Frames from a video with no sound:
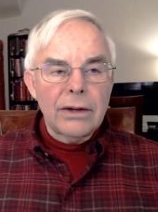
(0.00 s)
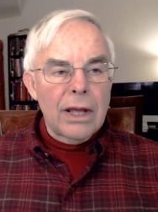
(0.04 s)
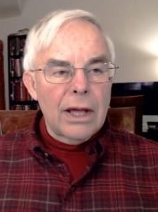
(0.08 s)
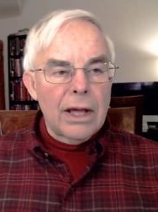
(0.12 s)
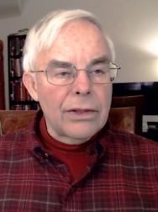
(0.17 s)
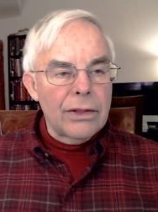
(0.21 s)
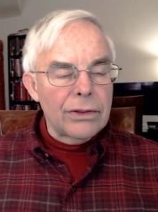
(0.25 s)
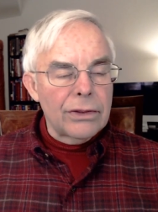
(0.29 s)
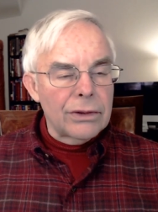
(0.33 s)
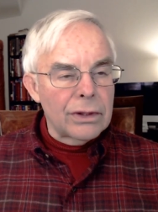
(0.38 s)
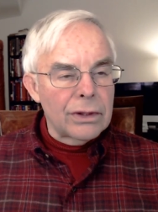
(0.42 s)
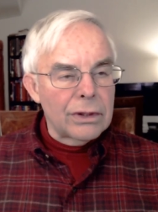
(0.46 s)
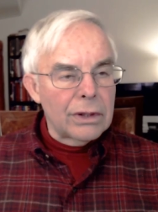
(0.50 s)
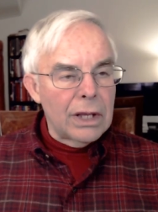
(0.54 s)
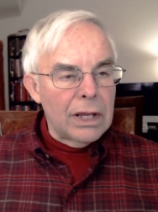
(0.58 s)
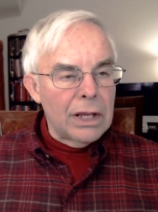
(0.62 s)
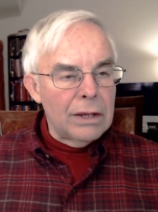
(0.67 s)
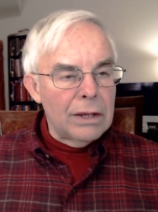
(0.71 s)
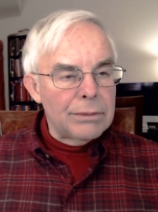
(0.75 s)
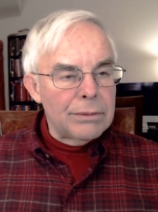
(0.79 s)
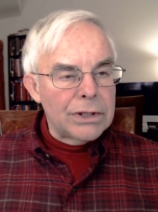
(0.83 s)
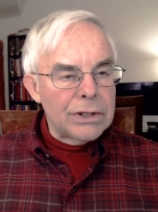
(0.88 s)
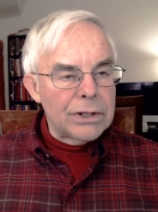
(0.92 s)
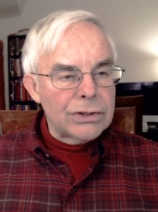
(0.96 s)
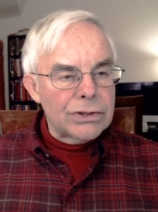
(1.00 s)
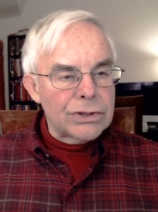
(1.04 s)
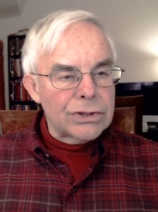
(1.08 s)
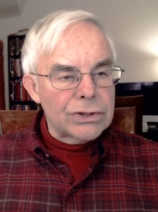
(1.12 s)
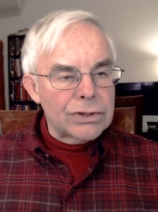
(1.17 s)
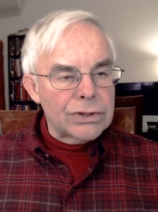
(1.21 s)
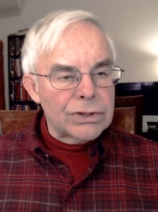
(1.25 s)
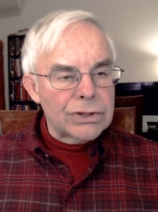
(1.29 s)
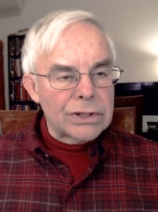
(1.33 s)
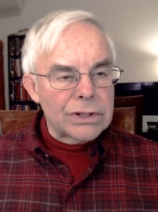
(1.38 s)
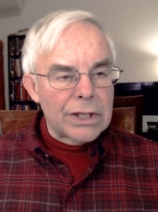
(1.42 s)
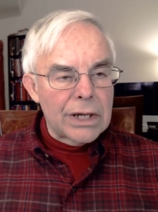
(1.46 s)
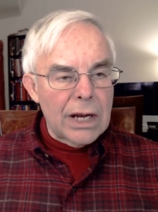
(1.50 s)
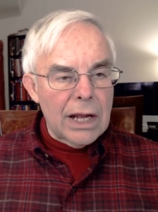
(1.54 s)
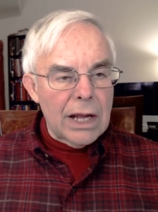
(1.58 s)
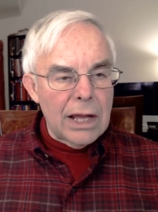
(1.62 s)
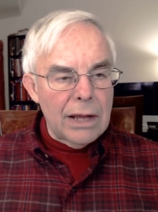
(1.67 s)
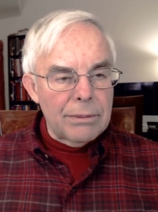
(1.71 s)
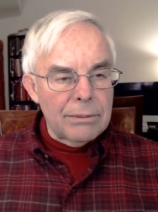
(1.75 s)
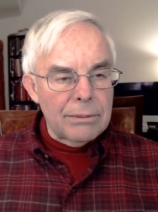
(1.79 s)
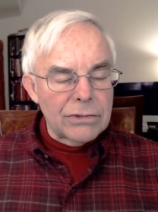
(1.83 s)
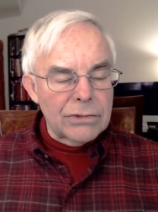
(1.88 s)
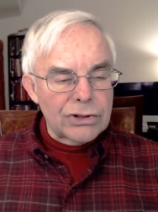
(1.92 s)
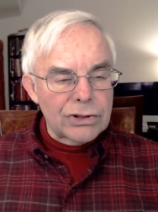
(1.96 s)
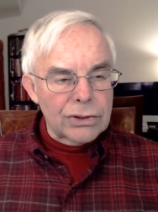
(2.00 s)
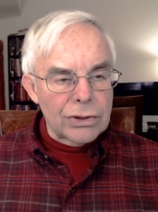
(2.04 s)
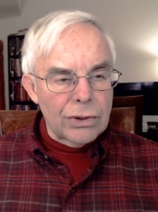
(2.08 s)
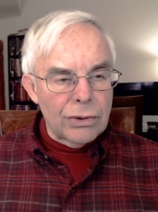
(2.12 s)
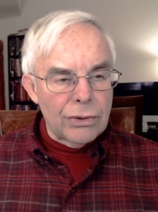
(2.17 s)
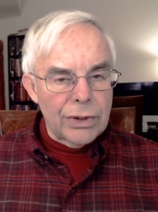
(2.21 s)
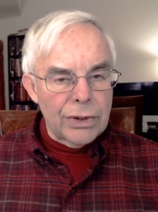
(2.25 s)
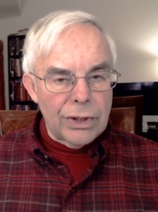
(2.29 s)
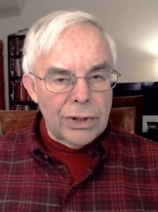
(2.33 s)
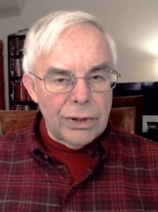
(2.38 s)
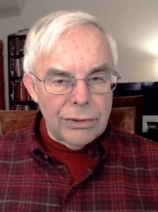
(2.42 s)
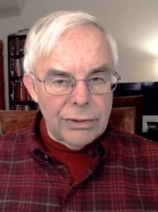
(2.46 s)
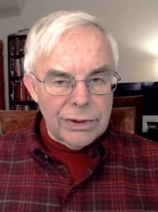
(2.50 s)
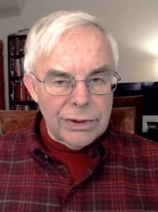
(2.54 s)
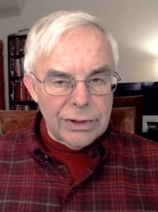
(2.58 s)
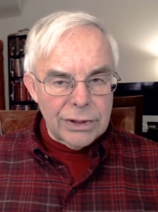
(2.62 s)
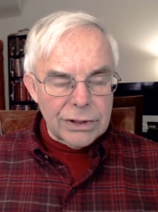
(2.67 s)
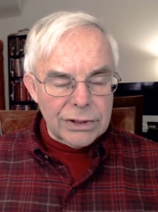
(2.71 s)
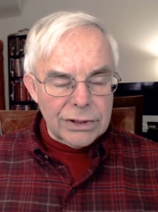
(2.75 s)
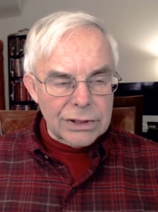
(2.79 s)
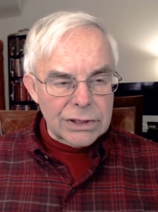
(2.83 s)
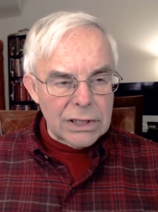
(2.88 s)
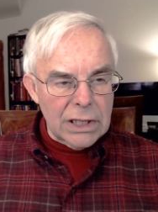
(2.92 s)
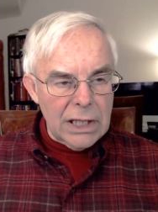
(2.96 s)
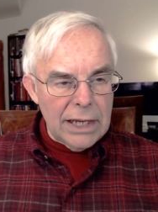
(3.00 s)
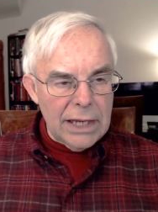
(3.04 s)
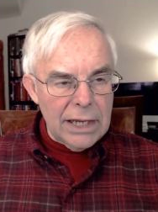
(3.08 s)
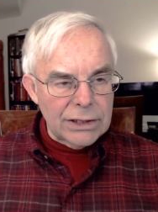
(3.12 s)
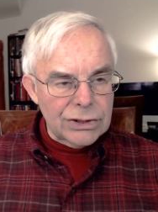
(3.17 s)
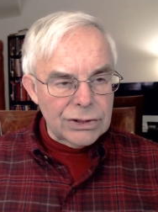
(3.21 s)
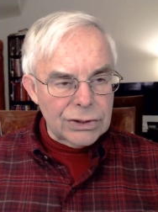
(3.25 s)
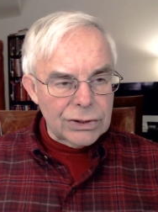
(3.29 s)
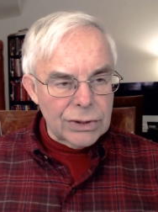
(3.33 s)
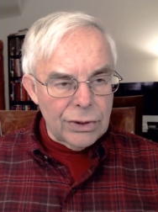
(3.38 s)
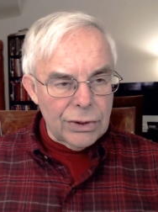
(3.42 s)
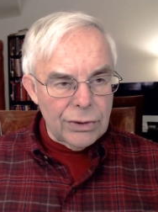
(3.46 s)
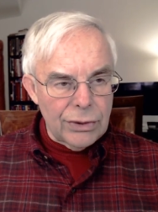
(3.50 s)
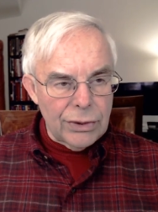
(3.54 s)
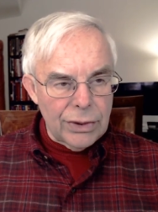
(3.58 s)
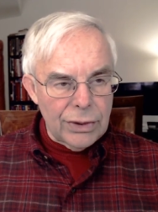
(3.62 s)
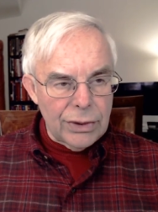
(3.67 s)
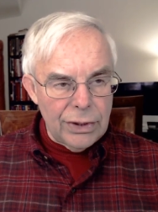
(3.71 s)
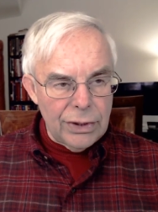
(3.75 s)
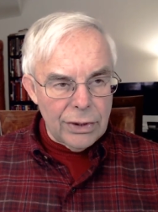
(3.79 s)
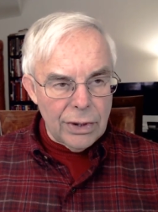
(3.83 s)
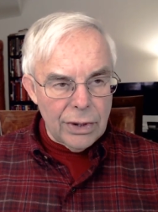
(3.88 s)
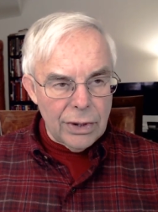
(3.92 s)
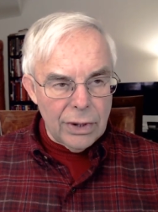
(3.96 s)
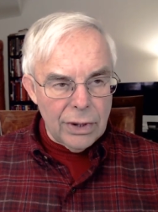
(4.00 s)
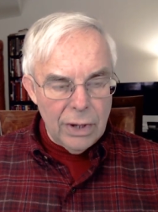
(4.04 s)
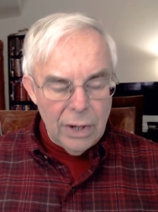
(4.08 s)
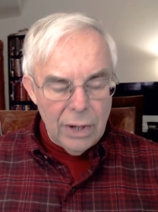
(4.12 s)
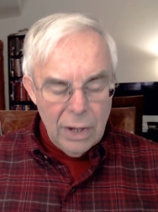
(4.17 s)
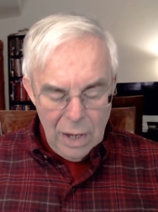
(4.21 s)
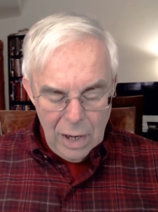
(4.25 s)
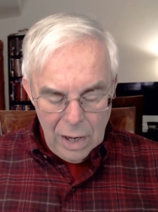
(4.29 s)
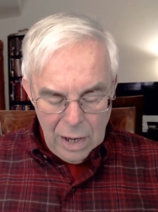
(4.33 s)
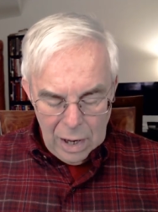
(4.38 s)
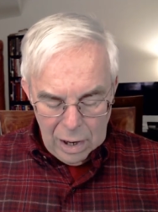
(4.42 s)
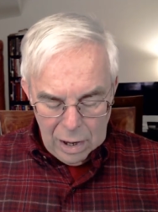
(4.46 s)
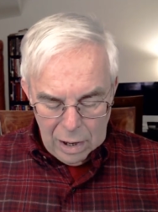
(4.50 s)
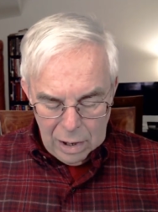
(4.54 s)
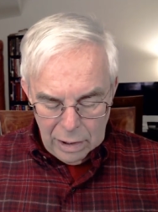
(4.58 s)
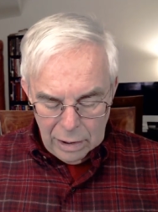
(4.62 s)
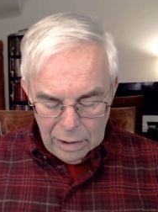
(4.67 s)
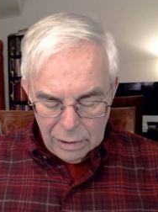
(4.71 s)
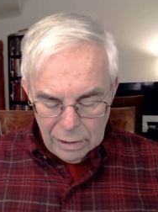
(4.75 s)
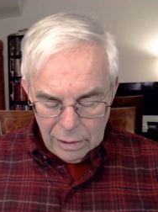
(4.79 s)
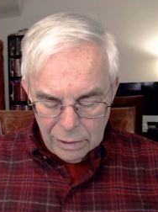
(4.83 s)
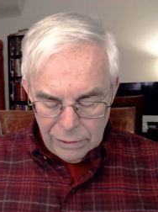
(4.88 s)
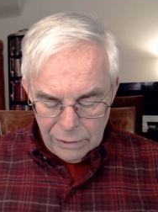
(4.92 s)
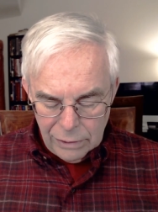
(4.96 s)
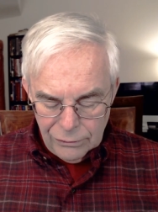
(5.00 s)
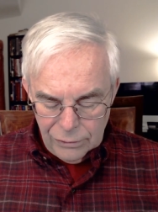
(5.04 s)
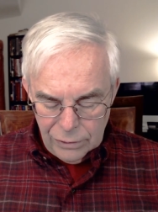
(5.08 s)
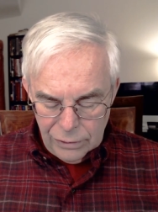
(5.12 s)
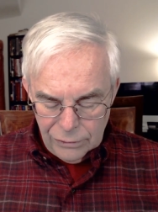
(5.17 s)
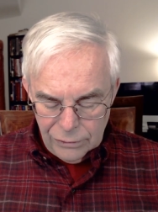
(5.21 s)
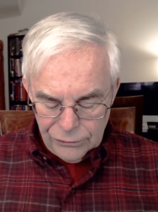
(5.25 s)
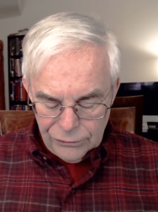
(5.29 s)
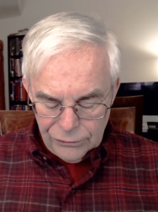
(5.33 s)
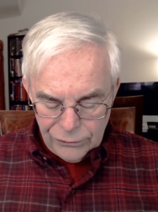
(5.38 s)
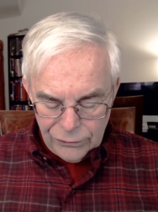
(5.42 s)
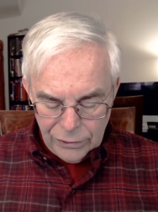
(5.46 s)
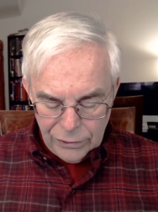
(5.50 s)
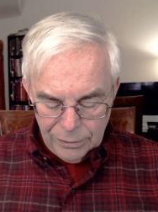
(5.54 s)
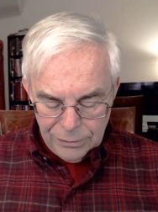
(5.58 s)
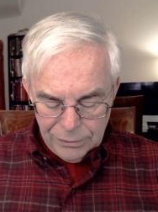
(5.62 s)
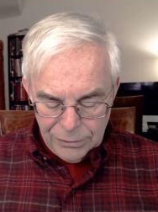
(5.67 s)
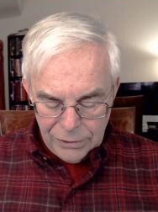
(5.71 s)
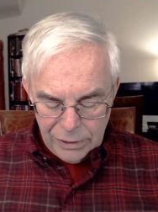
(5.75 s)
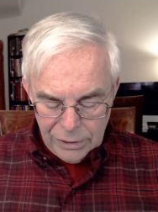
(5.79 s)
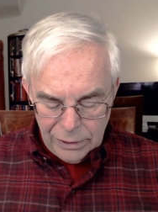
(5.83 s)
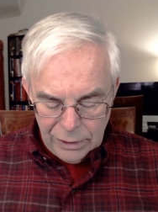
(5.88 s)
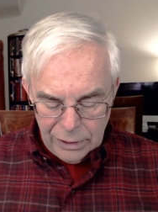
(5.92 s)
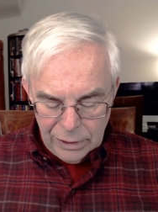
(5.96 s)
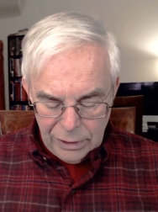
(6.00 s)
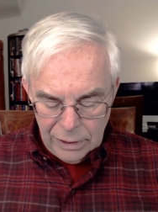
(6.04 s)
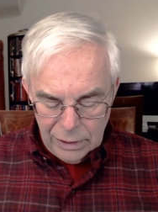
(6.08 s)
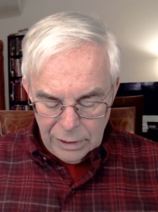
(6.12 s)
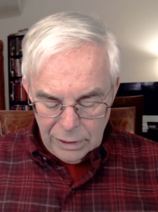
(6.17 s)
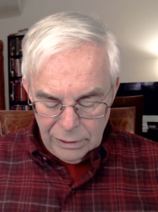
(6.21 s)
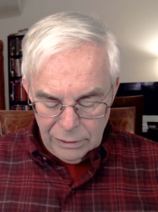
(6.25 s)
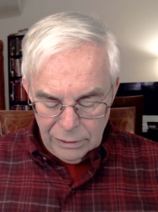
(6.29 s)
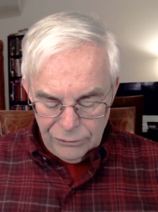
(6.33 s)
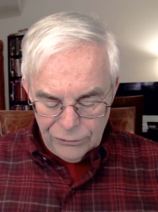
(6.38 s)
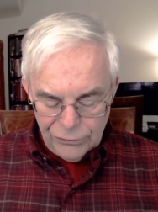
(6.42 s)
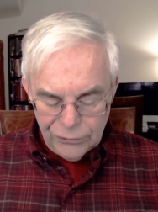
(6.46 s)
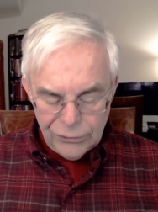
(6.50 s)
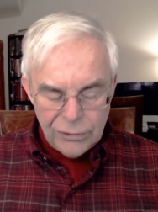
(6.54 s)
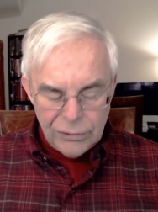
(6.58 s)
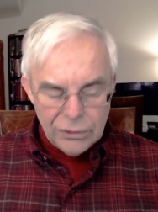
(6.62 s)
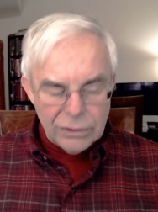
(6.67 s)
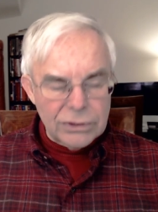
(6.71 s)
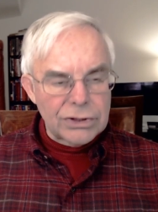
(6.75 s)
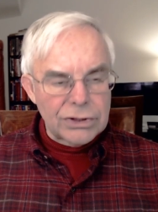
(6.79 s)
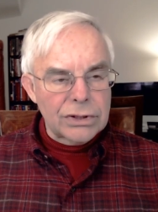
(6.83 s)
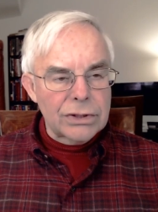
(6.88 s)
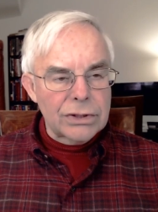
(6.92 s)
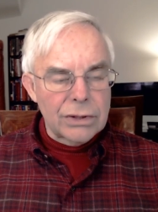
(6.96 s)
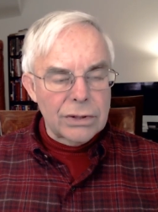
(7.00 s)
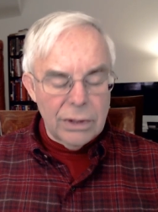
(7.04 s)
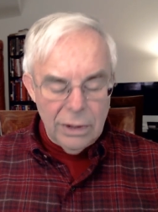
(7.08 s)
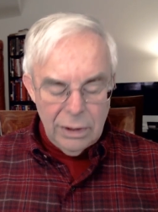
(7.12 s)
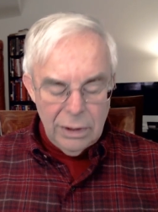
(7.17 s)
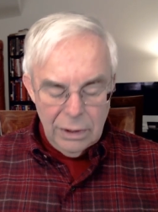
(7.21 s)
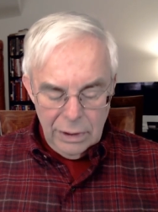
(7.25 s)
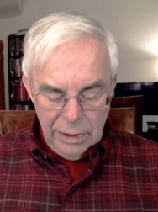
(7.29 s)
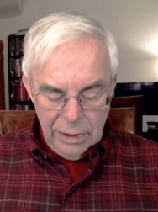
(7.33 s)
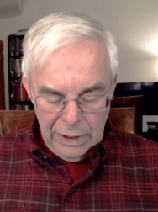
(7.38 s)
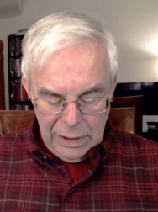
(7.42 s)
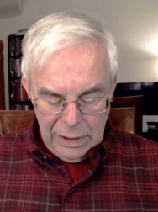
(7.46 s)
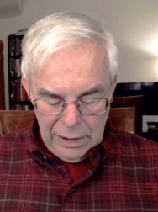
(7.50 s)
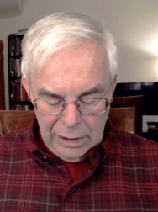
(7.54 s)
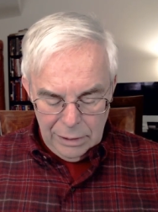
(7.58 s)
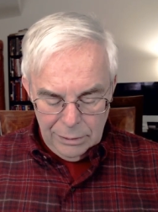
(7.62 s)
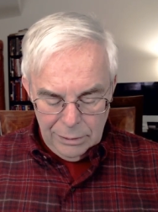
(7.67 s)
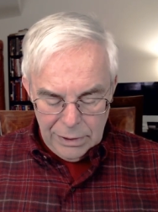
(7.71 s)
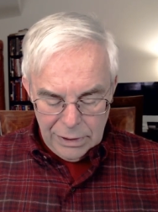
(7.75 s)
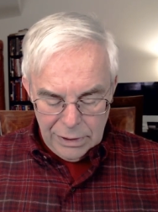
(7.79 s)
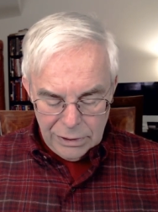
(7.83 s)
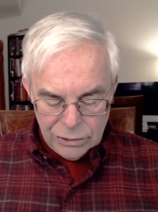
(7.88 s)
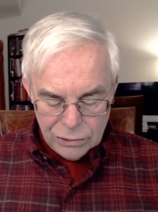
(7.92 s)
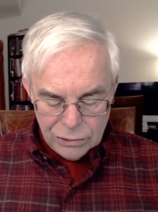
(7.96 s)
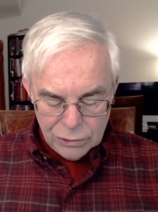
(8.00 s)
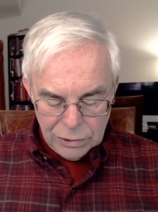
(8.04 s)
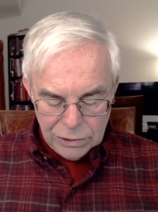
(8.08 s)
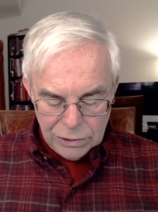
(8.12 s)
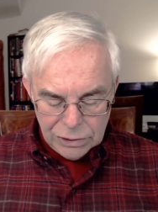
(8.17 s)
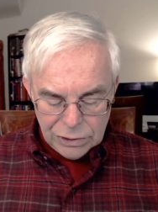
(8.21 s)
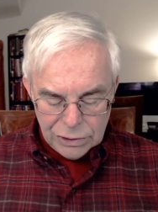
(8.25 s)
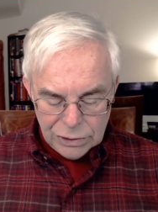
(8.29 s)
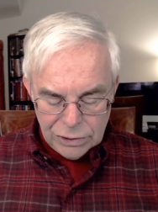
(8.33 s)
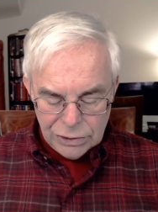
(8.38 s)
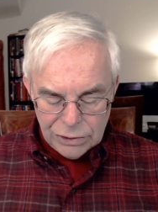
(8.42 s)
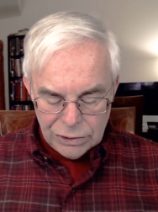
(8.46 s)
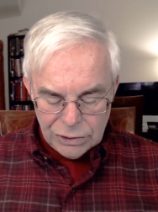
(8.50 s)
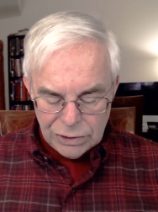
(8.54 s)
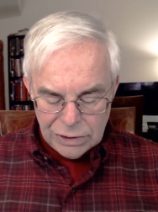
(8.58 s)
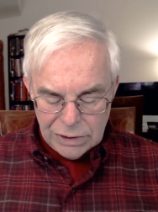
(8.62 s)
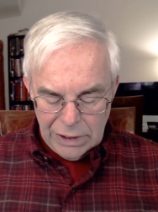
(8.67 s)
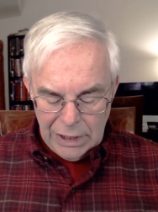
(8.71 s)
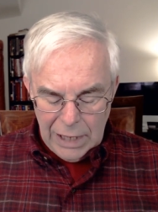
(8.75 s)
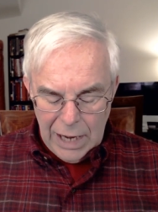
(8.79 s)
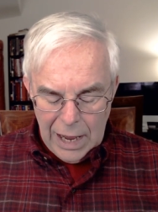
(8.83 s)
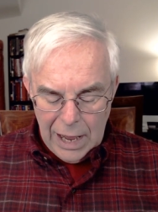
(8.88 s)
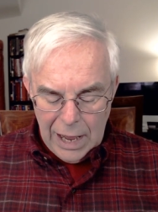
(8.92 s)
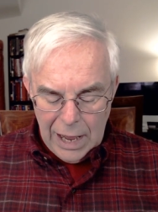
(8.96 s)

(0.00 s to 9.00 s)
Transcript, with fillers: Now, the images that I'm showing you in the slideshow here are from the first image, which is the